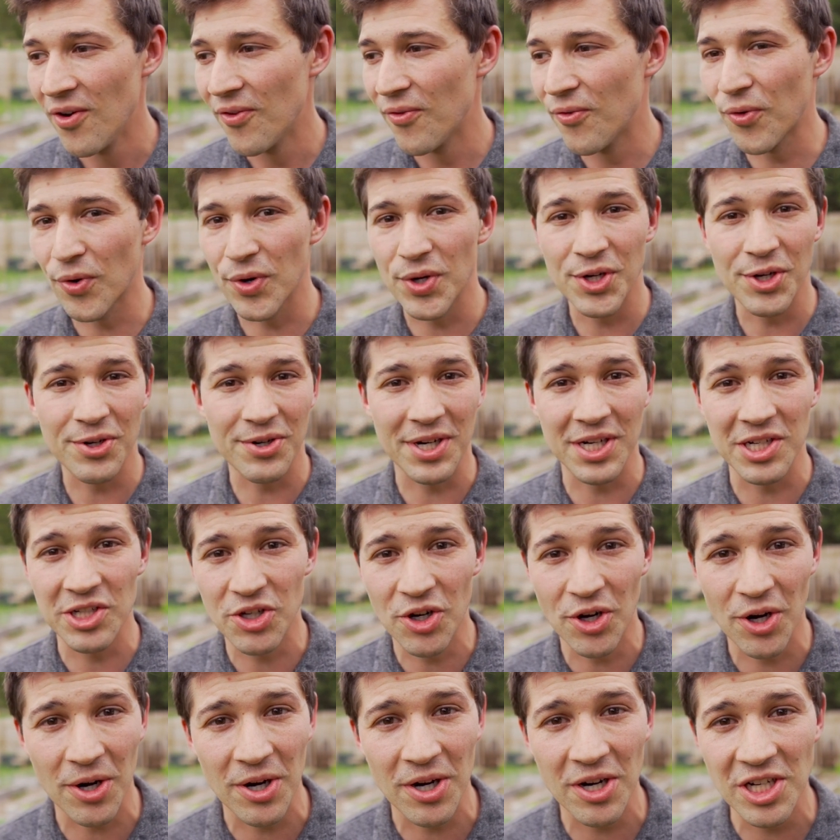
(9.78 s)
for your
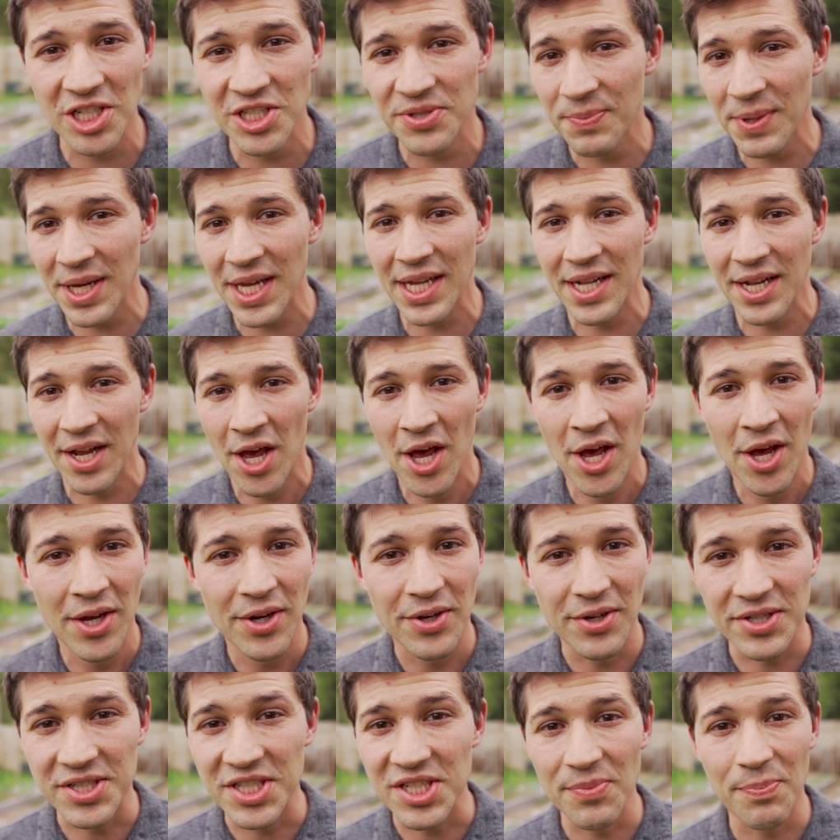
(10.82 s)
encouragement,
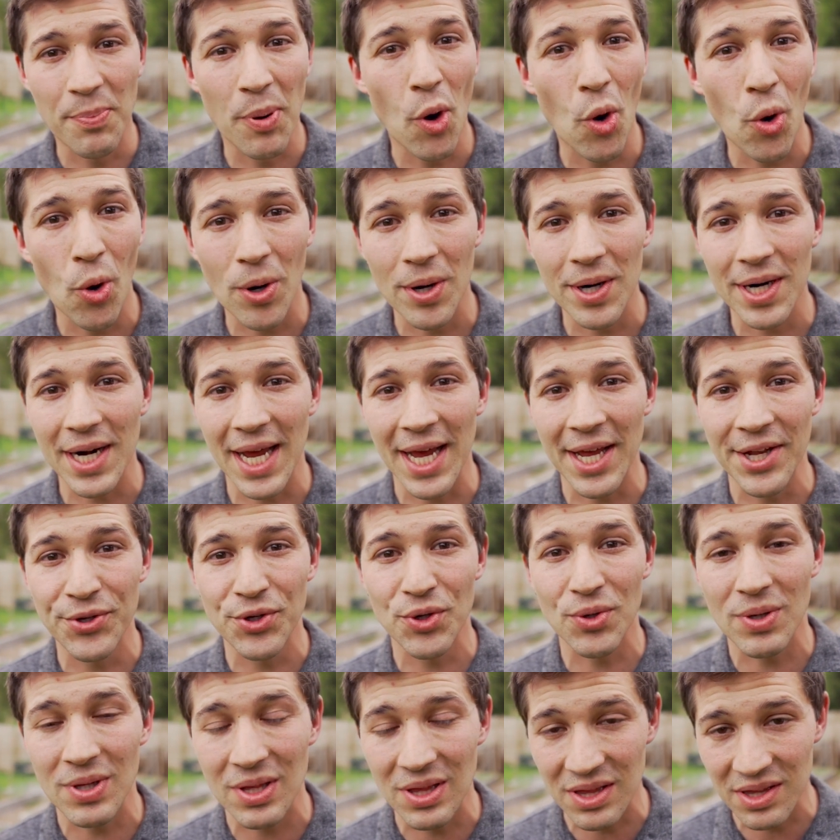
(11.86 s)
your support, and
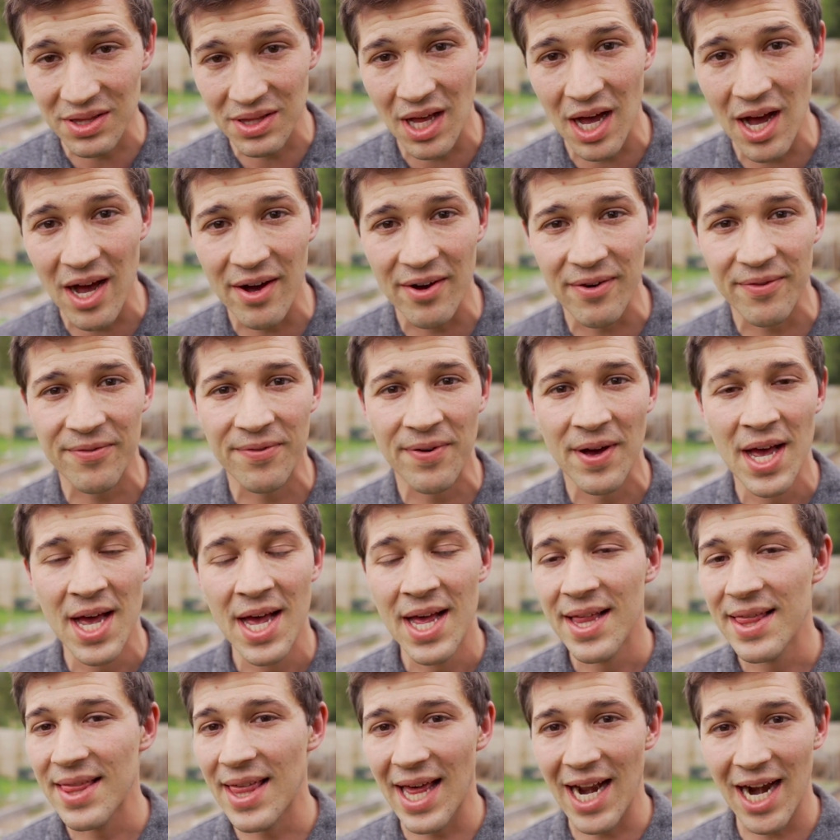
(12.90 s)
your love
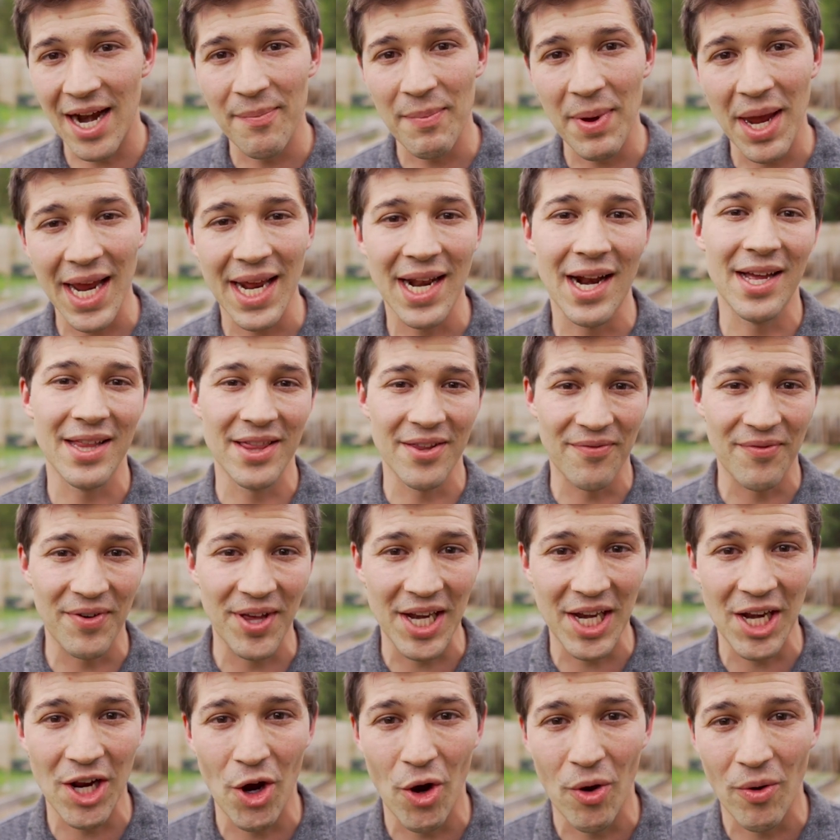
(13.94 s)
that I made on the
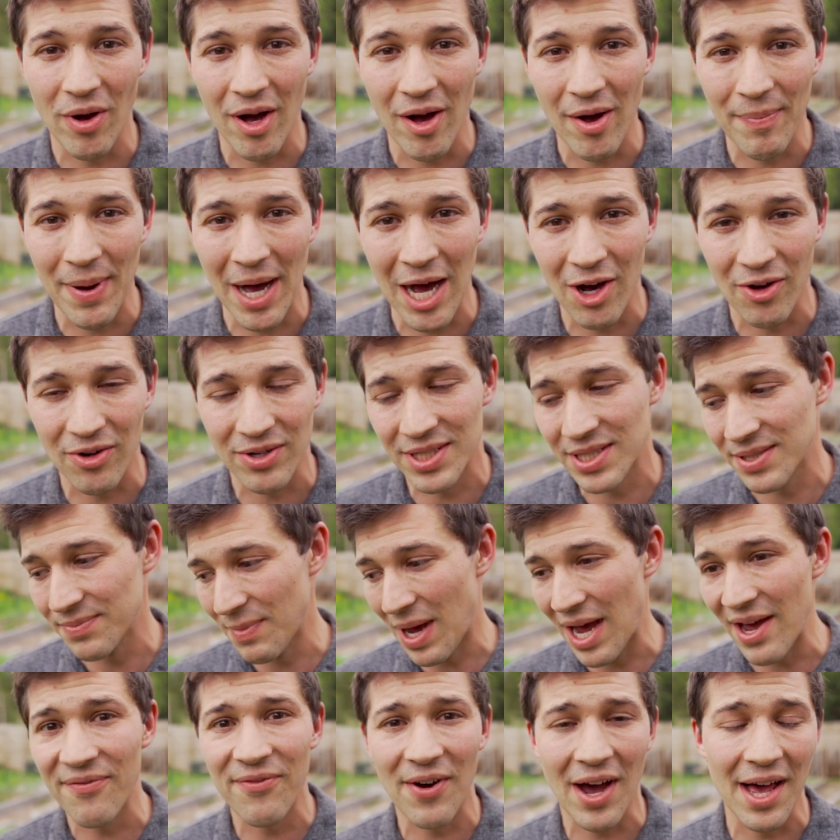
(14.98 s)
video about
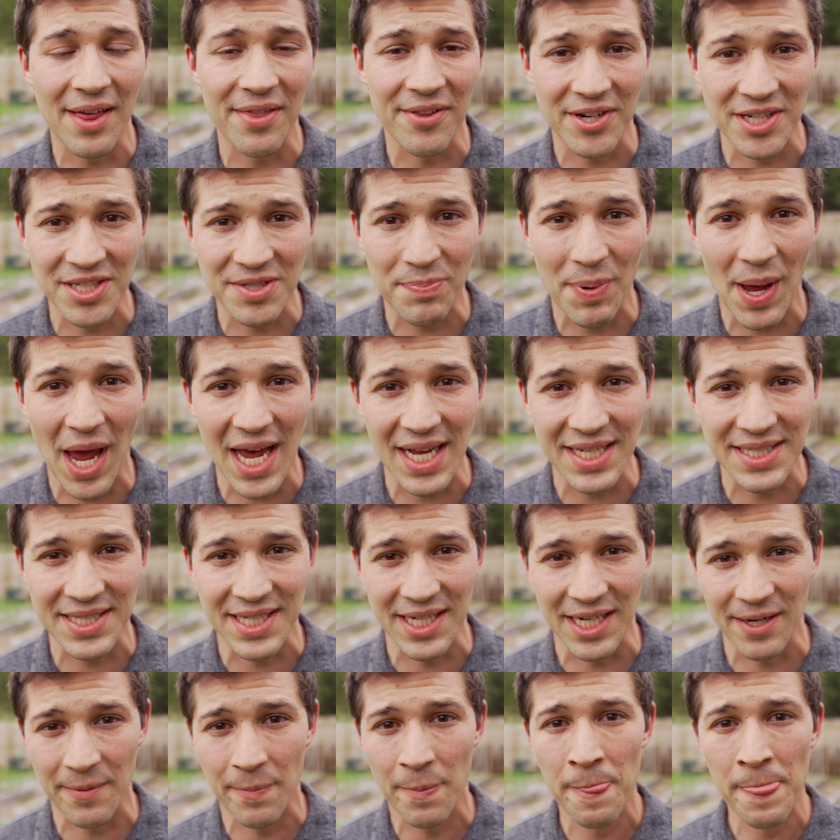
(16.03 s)
my father's
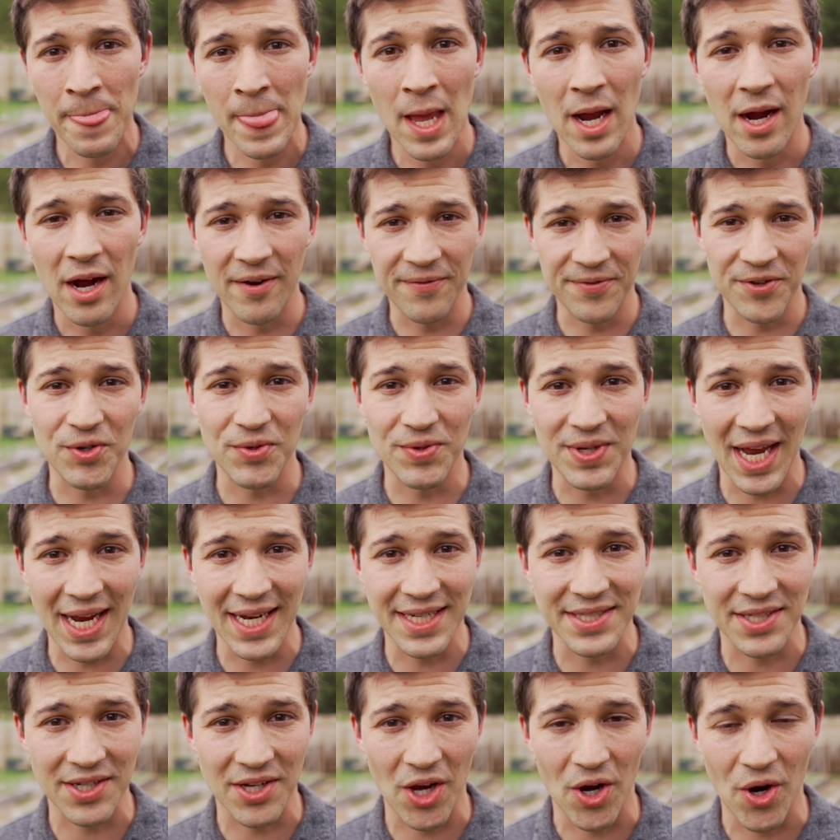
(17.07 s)
passing a few
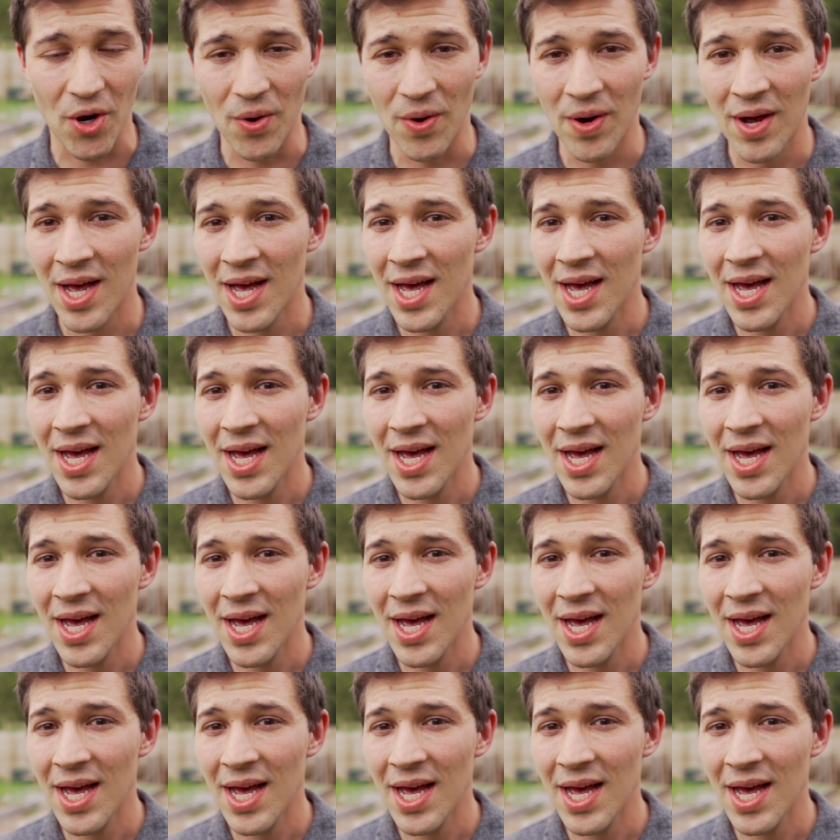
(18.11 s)
days ago.